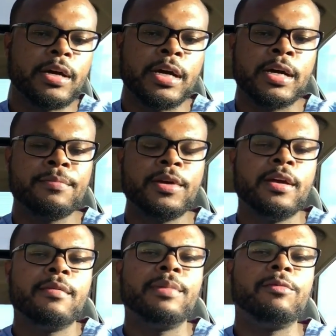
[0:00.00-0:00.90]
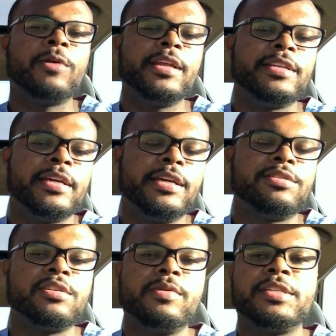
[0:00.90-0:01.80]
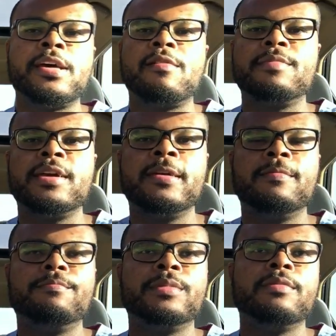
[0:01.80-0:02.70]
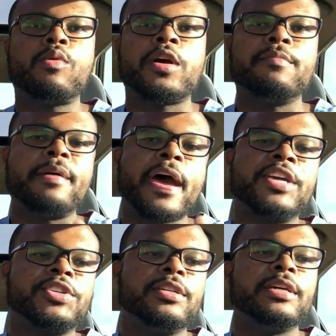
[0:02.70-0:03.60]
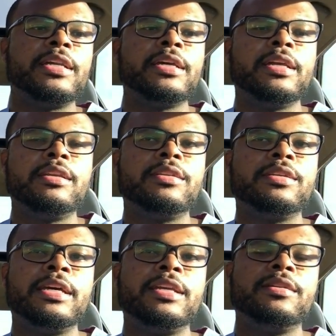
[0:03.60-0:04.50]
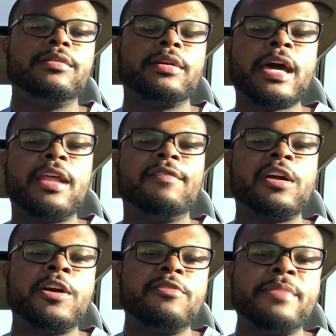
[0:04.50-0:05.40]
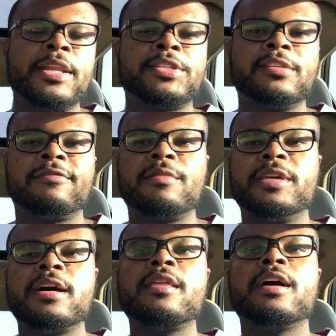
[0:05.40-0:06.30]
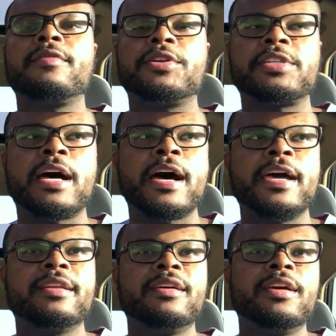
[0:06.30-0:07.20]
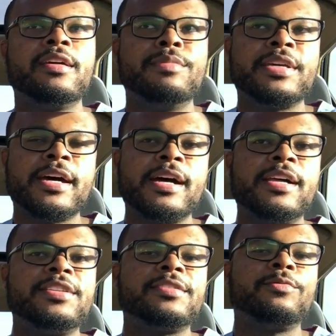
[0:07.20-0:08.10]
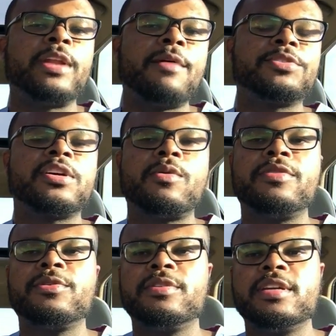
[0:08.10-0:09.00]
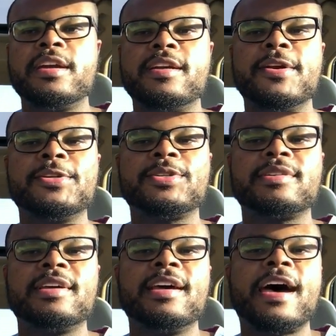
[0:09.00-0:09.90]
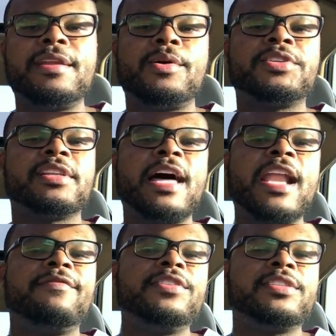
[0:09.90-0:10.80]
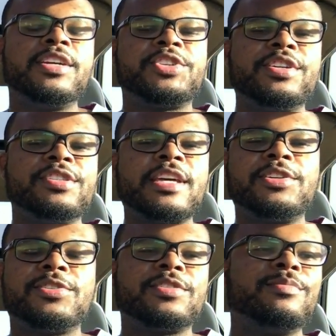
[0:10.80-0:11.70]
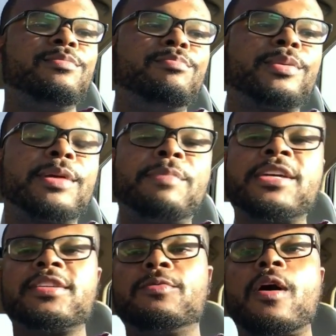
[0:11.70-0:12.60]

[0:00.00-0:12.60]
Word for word: Um, but what it did do is help me be more compassionate and then and, and kind of learn medicine from the other side, because when I was going through the years, I noticed a lot of physicians, they just basically